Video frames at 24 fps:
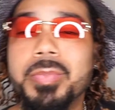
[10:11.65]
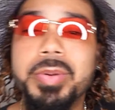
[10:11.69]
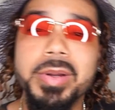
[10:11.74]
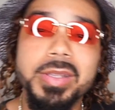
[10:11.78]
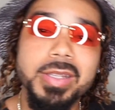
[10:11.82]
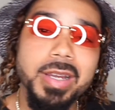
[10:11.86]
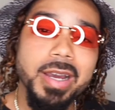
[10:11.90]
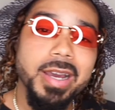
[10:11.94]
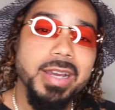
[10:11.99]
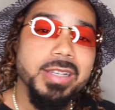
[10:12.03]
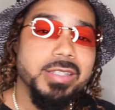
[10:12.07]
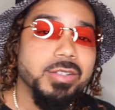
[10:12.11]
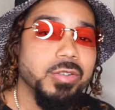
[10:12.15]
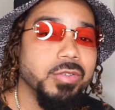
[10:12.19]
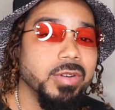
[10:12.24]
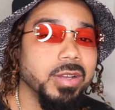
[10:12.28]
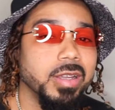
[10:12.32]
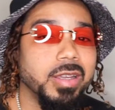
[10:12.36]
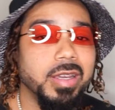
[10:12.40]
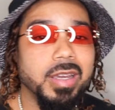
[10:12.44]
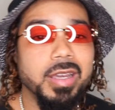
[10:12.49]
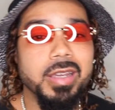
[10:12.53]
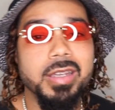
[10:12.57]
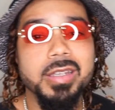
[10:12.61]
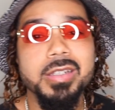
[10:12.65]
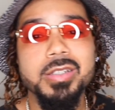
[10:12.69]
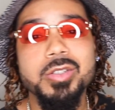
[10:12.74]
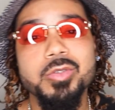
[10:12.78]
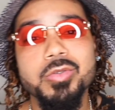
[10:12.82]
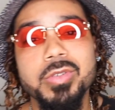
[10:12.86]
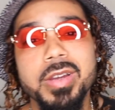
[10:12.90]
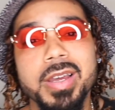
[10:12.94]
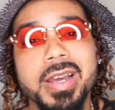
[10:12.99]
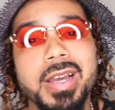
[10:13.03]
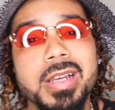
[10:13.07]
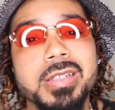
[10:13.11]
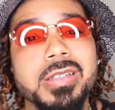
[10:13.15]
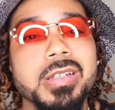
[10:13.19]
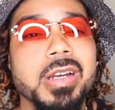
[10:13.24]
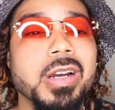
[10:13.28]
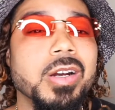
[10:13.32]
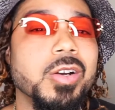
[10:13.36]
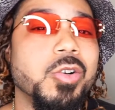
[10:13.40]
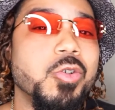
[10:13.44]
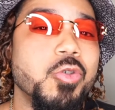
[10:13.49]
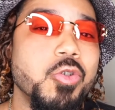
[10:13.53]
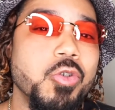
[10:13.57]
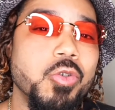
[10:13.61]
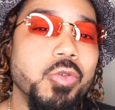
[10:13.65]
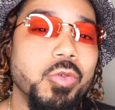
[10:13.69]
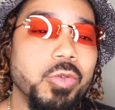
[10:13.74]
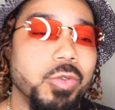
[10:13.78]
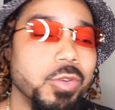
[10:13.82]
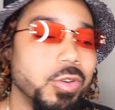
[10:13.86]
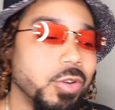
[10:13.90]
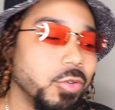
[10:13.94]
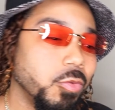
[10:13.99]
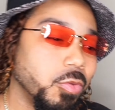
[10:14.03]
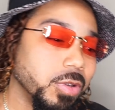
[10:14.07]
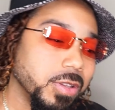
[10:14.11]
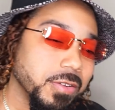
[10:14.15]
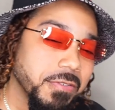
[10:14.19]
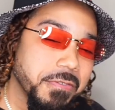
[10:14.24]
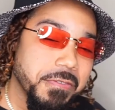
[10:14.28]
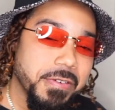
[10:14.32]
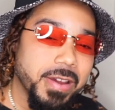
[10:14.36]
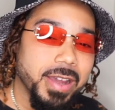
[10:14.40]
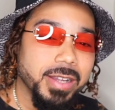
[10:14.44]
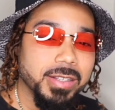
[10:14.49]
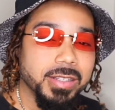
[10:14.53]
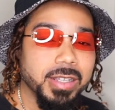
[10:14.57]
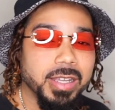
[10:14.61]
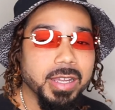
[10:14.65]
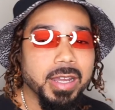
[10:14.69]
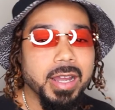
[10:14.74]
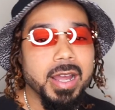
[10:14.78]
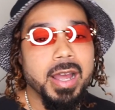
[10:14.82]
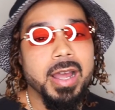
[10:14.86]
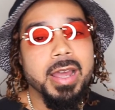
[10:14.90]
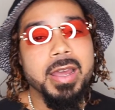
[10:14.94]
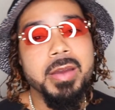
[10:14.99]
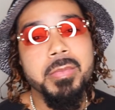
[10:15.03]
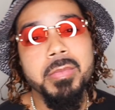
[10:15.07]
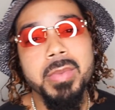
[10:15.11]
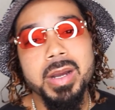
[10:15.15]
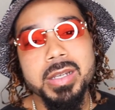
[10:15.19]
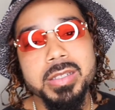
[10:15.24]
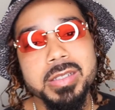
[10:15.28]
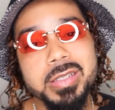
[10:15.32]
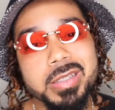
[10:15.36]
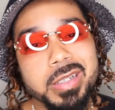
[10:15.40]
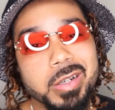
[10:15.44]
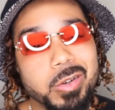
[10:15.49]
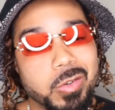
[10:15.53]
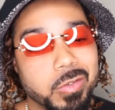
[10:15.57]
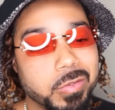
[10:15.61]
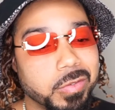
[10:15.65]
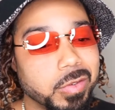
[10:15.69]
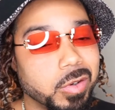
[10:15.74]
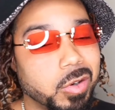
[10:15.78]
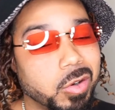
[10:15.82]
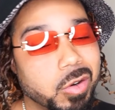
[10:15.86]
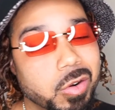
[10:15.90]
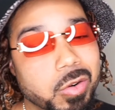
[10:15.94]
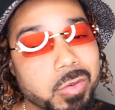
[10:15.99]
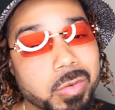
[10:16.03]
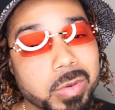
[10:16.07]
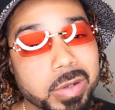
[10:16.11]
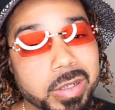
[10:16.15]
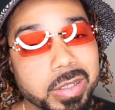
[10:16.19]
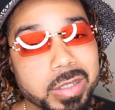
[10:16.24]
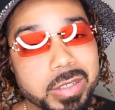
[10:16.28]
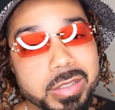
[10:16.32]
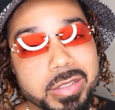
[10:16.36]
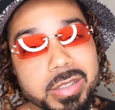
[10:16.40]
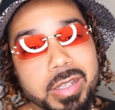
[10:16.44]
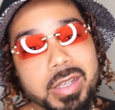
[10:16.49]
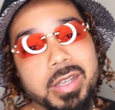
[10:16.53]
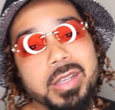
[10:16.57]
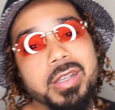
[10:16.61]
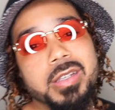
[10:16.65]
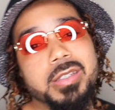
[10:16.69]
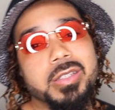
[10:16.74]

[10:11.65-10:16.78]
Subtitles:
put the ice on the cake is you guys are cool with the fact that I am myself always.